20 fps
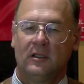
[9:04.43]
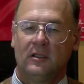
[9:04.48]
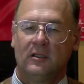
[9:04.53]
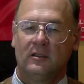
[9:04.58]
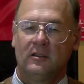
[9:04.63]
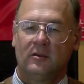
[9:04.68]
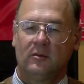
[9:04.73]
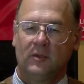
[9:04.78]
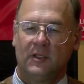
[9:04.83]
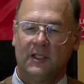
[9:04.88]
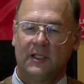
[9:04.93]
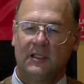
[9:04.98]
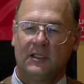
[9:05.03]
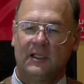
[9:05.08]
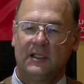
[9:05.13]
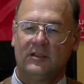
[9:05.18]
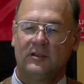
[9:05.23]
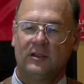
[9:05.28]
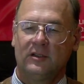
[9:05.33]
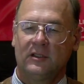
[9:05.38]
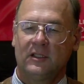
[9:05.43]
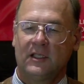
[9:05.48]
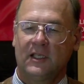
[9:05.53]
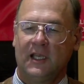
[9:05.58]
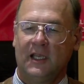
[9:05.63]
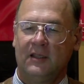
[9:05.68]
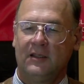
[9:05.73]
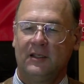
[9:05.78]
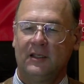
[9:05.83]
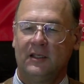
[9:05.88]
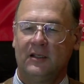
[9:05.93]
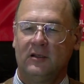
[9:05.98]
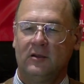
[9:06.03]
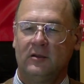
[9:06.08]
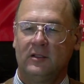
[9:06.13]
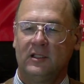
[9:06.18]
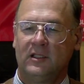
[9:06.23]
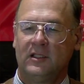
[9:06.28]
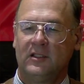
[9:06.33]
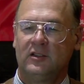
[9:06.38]
To win an election, a candidate
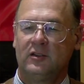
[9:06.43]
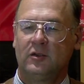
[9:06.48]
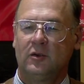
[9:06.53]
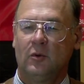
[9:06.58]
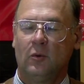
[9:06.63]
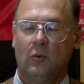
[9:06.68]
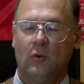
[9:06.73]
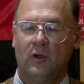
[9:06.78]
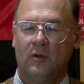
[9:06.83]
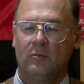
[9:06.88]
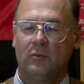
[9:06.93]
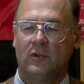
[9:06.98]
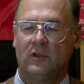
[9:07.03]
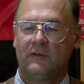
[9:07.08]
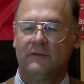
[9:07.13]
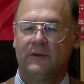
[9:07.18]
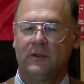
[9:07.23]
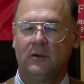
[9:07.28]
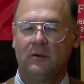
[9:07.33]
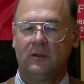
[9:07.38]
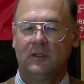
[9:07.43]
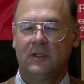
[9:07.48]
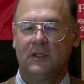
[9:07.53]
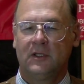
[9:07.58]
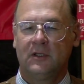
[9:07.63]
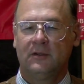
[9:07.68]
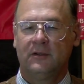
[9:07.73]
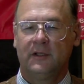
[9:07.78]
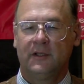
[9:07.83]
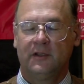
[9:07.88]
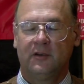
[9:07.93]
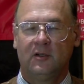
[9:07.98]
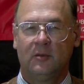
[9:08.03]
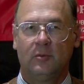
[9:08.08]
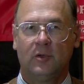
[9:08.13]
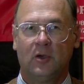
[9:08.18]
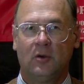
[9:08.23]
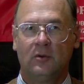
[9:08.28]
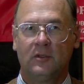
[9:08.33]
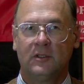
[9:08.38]
only needs one more vote than their
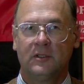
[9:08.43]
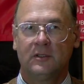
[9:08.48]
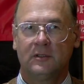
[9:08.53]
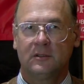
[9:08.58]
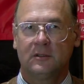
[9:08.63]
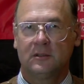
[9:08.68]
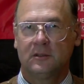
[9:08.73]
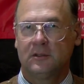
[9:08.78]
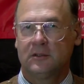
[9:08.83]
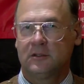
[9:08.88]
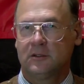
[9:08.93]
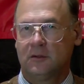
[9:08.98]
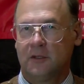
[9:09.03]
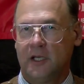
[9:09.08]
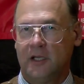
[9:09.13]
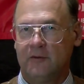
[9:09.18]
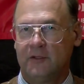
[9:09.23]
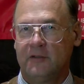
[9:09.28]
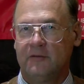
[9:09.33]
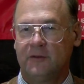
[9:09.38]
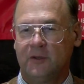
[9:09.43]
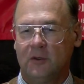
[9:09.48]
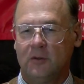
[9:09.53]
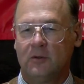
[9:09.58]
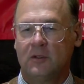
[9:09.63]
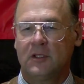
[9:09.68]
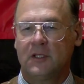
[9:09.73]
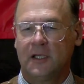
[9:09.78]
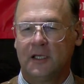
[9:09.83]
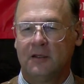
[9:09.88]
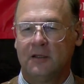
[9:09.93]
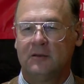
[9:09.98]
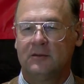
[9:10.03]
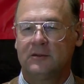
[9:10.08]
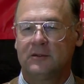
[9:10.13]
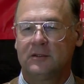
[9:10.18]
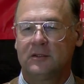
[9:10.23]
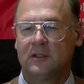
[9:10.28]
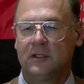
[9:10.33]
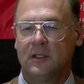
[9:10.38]
opponent, so every vote
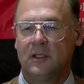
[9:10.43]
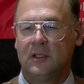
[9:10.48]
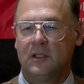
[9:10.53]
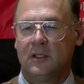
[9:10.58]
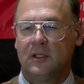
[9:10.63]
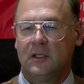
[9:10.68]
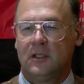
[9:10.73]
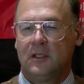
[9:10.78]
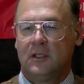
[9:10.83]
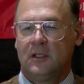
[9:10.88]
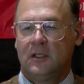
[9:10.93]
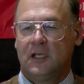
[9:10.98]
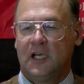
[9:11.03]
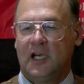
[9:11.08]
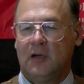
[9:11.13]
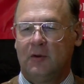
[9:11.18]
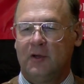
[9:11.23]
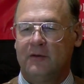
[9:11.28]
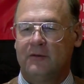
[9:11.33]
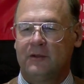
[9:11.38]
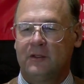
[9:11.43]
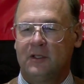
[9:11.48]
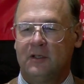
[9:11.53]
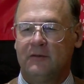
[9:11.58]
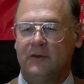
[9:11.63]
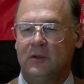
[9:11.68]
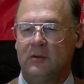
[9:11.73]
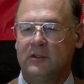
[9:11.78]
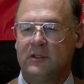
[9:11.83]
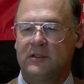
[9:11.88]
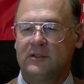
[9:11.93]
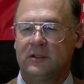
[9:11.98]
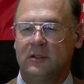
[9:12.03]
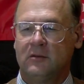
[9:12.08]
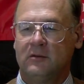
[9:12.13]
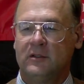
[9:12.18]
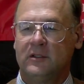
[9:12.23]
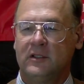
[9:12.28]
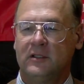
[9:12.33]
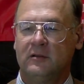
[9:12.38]
counts. However, a vote is
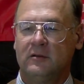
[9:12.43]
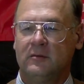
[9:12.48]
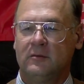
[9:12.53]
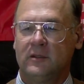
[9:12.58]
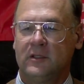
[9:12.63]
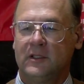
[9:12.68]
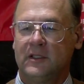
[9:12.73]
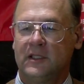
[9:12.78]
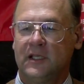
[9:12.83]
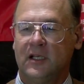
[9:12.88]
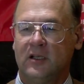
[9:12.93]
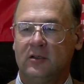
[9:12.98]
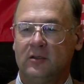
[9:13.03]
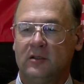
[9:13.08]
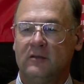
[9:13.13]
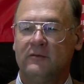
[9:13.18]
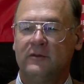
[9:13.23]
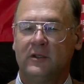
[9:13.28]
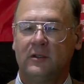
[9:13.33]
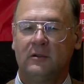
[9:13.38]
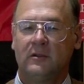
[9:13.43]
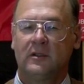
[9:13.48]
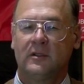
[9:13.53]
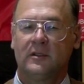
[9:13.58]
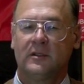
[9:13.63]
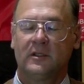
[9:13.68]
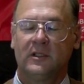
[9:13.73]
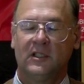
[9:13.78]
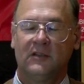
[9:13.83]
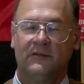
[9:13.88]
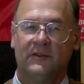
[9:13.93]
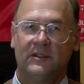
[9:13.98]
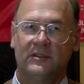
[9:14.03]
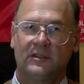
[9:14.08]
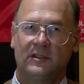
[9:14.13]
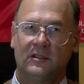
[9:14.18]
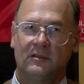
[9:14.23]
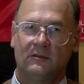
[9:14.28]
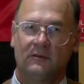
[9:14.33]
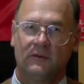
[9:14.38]
only really a good vote if it's
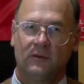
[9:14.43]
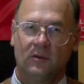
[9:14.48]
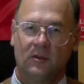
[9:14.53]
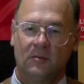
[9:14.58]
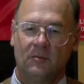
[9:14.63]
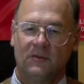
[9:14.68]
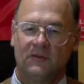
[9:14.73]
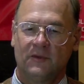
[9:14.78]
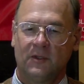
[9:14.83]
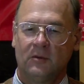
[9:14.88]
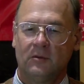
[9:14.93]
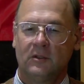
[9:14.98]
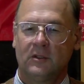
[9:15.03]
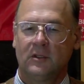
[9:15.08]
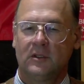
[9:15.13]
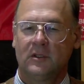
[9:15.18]
an informed vote.